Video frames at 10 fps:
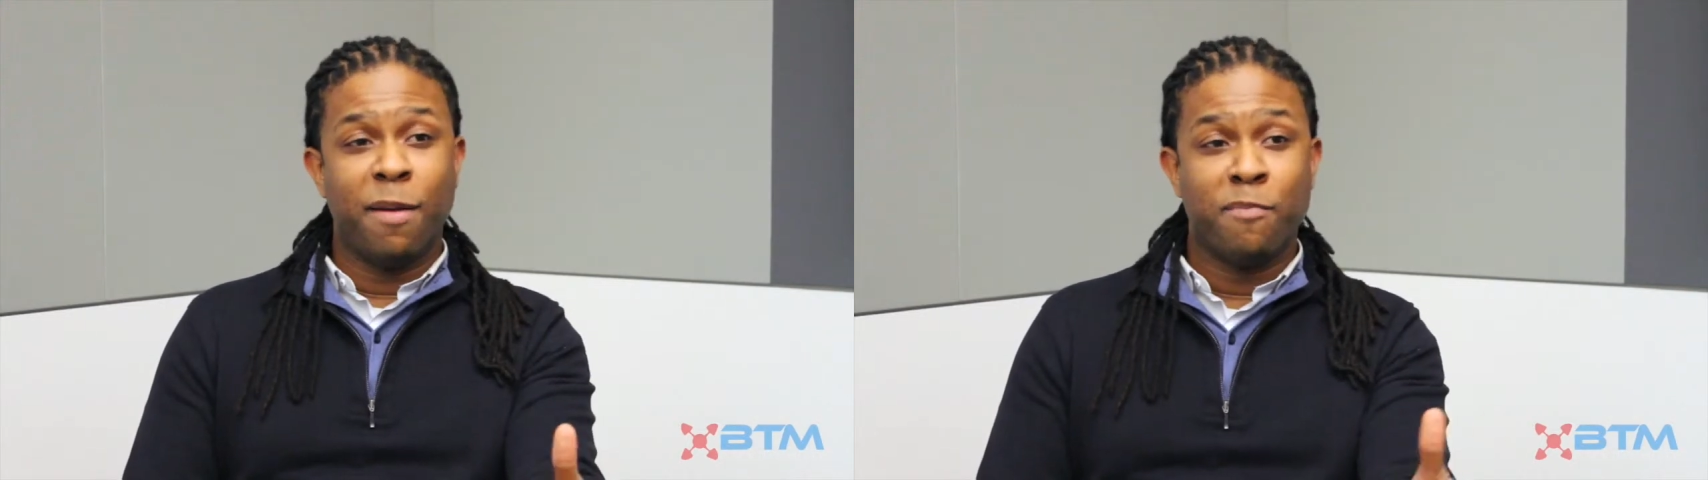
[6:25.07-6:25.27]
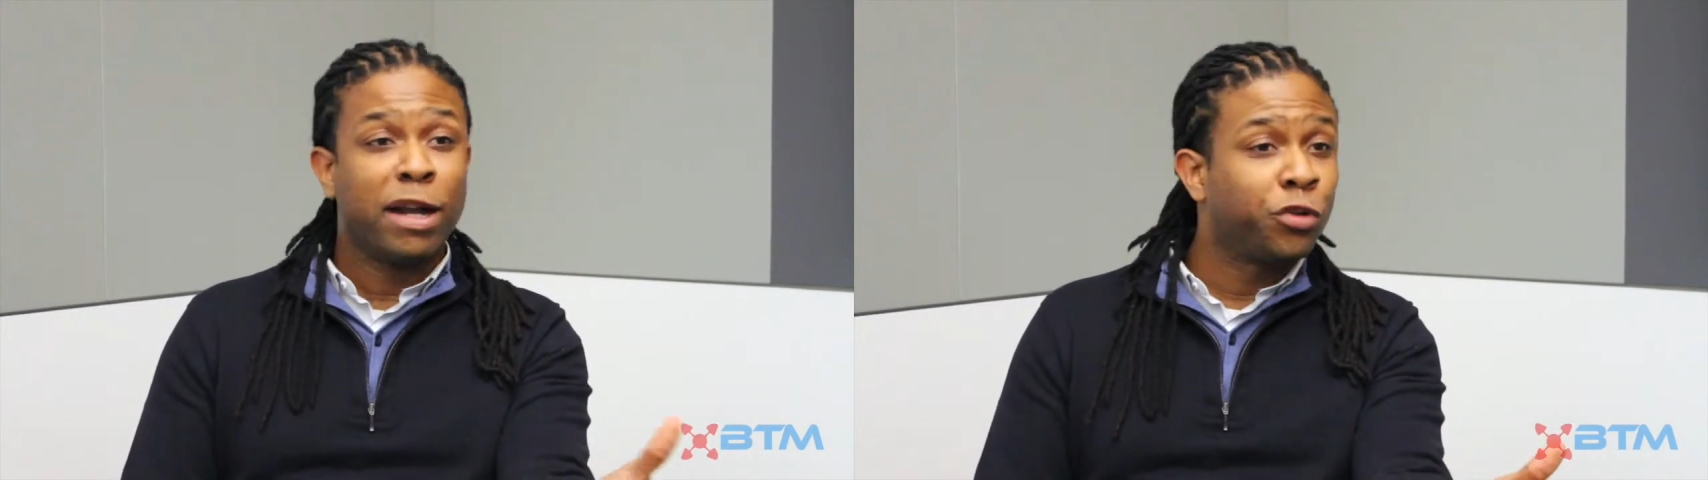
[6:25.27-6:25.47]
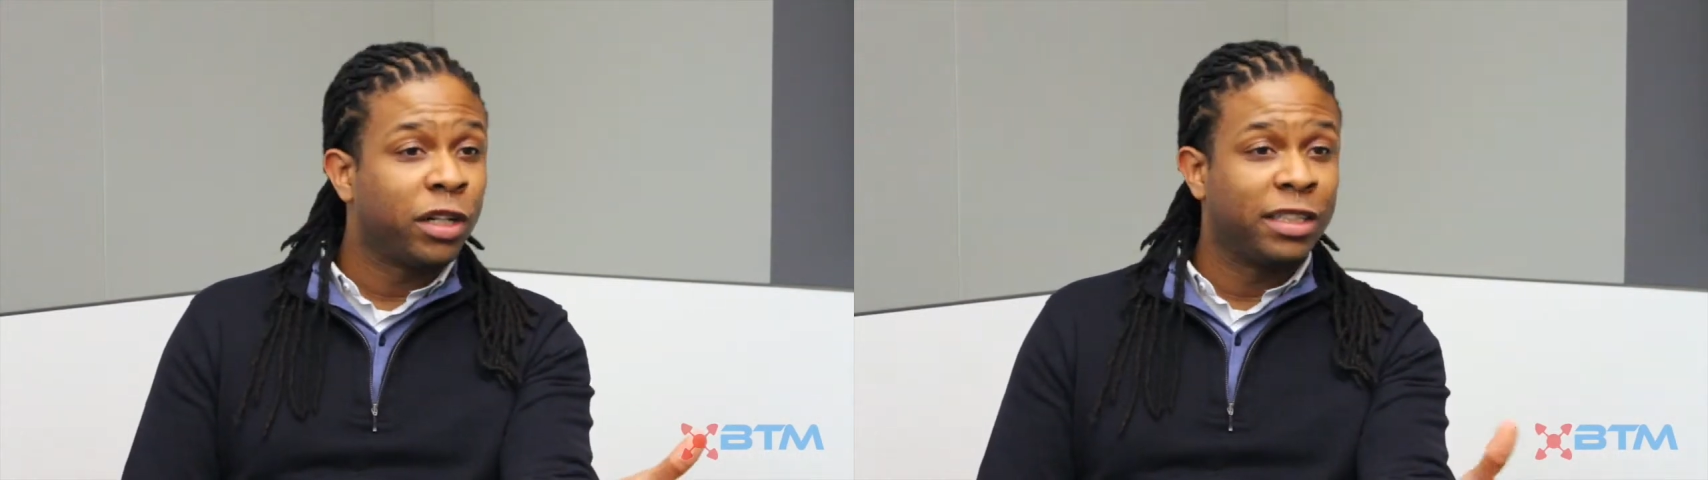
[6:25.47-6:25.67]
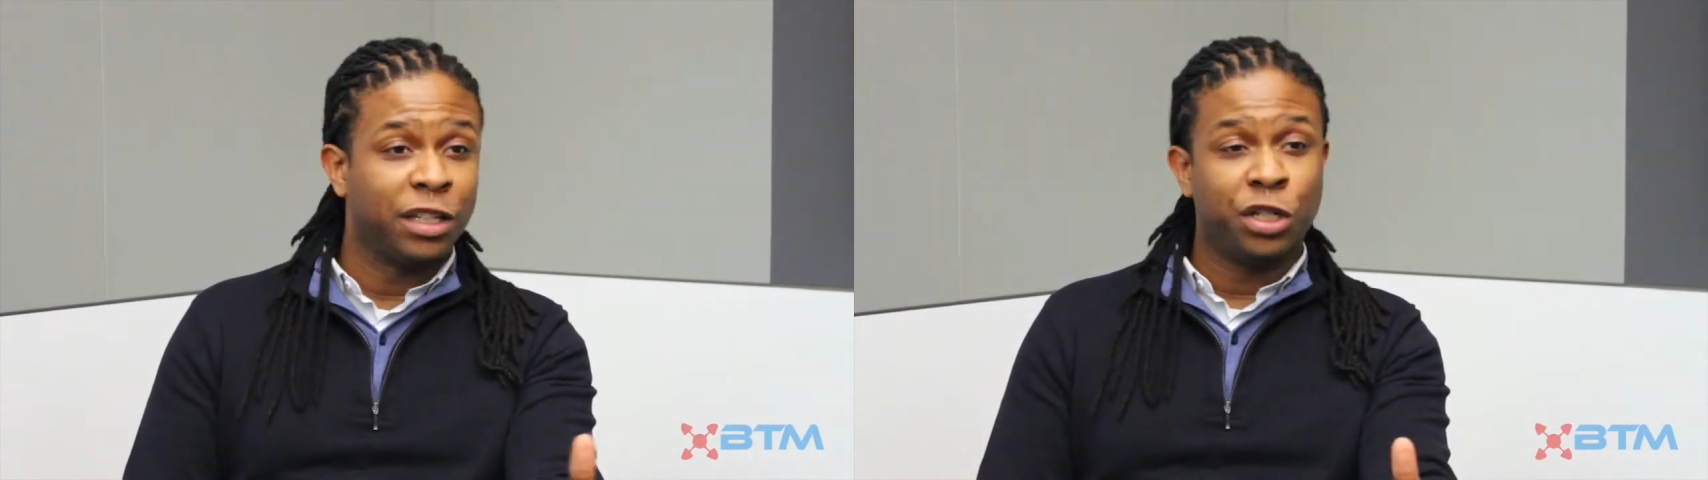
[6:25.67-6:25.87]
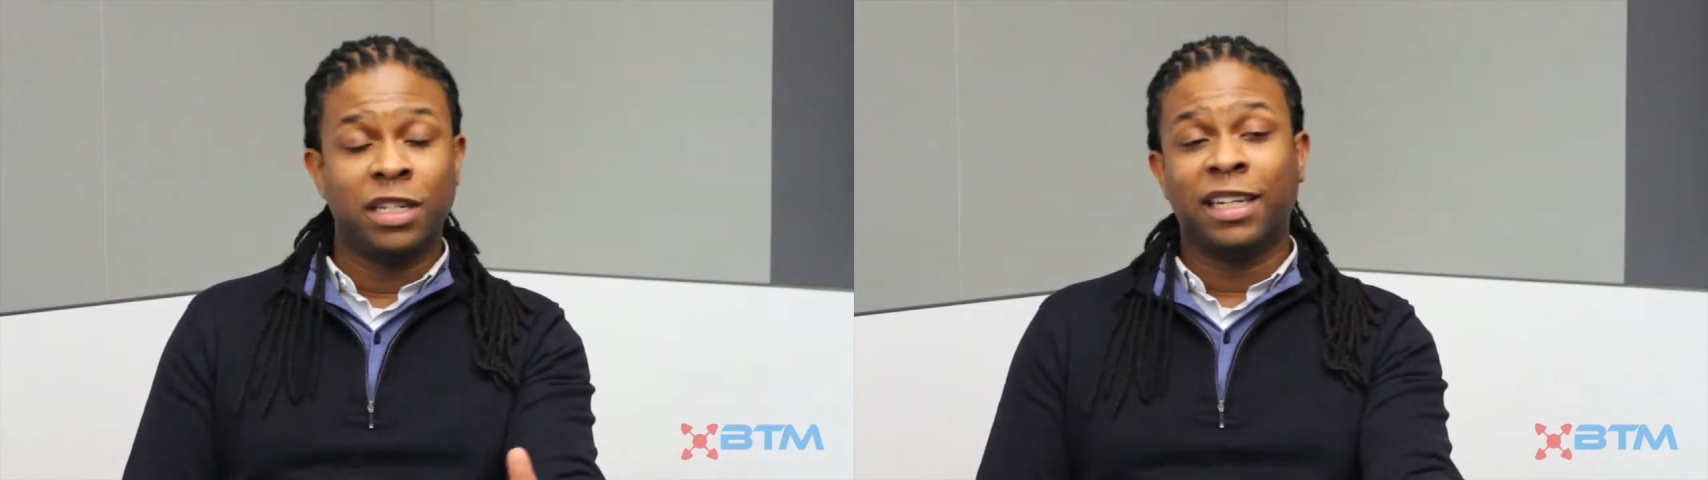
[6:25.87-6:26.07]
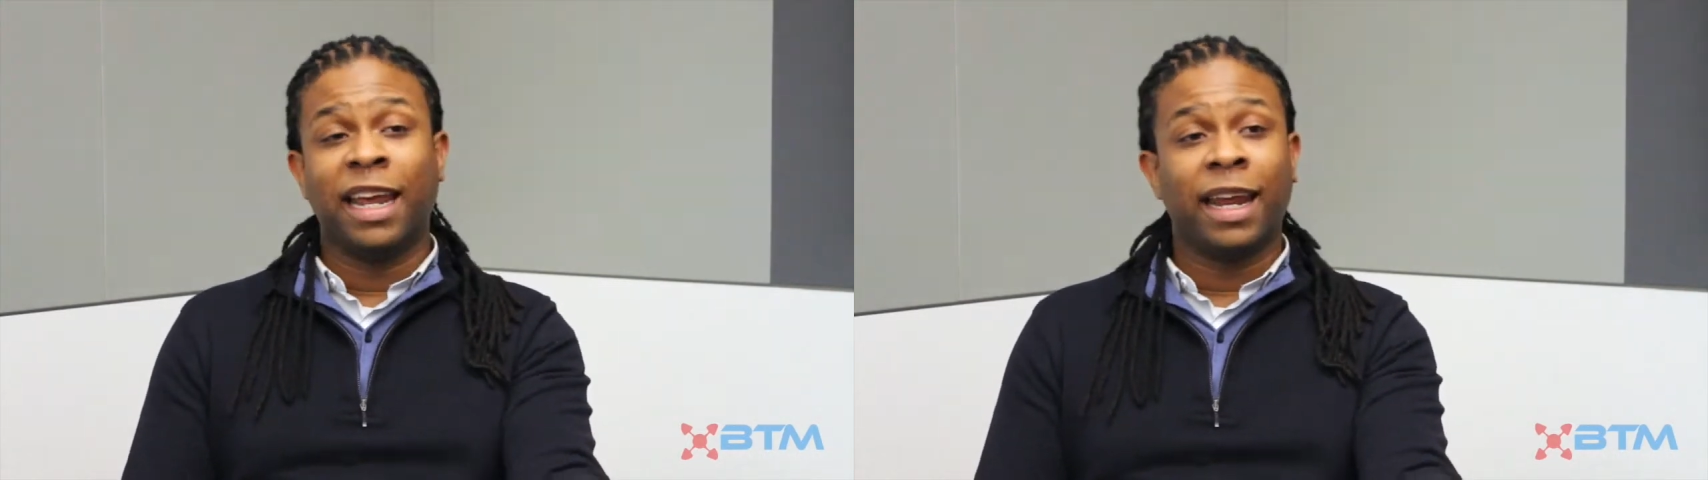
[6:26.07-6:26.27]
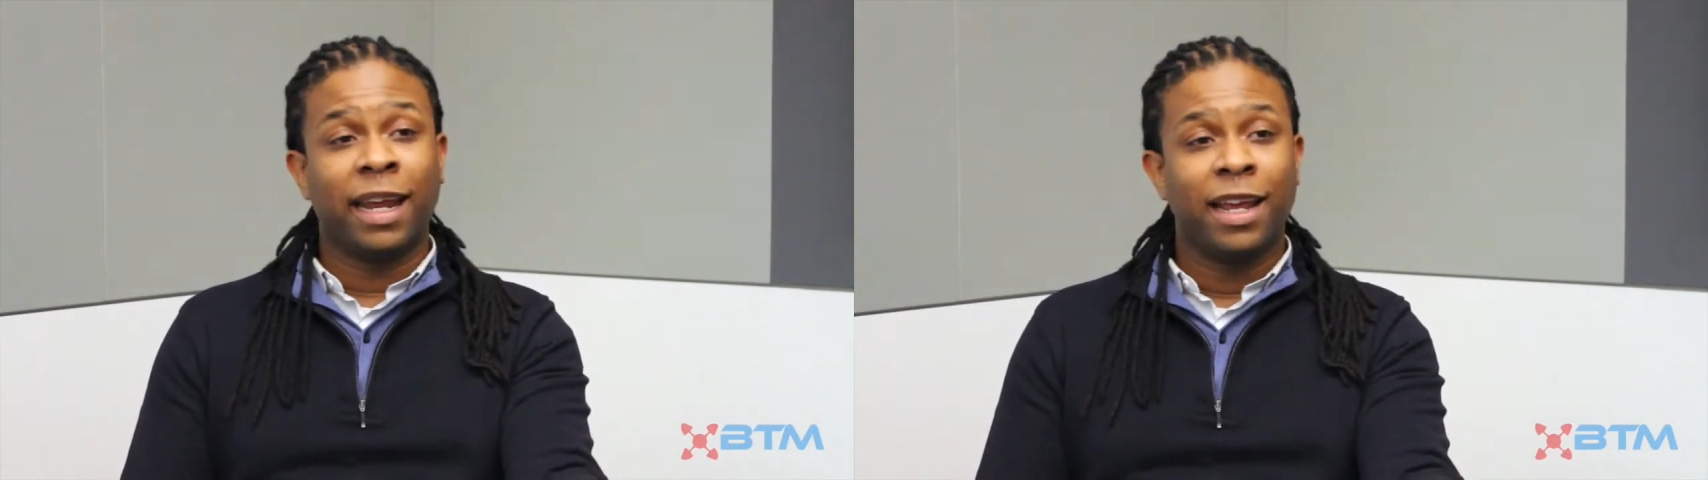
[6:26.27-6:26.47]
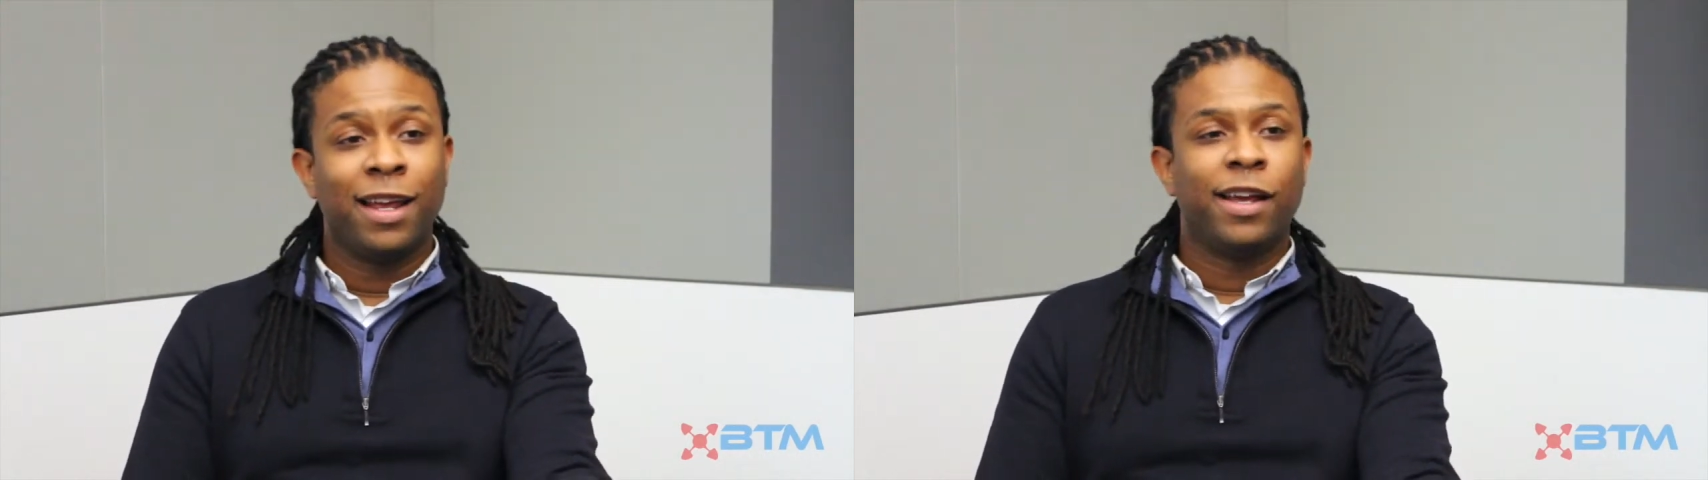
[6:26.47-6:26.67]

metrics that she's getting,